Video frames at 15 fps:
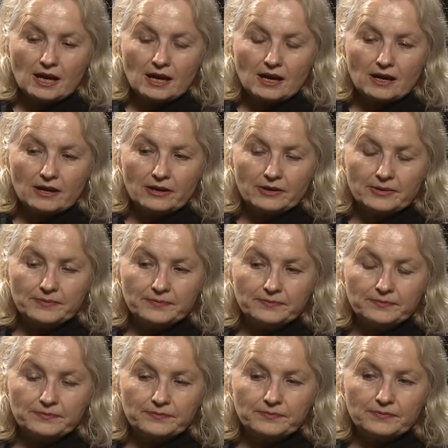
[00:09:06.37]

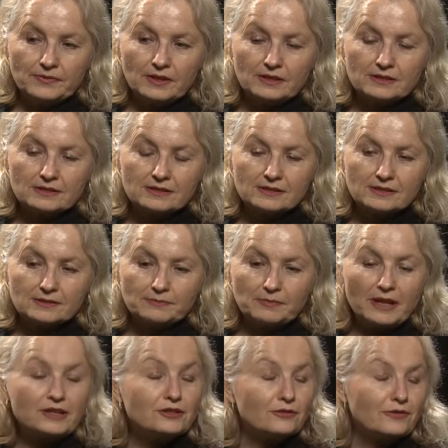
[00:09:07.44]
Um, there's
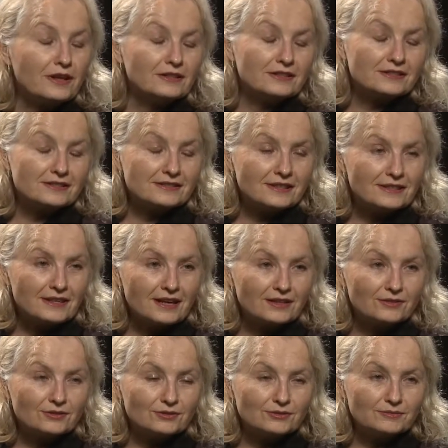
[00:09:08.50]
plenty of others that I
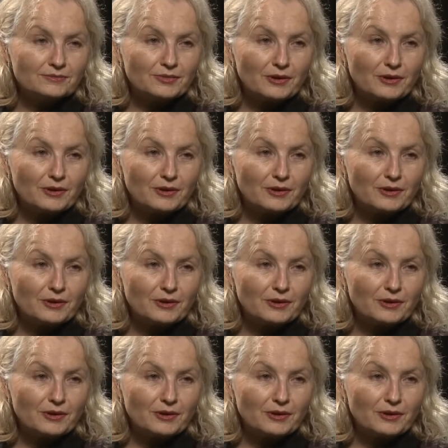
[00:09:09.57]
could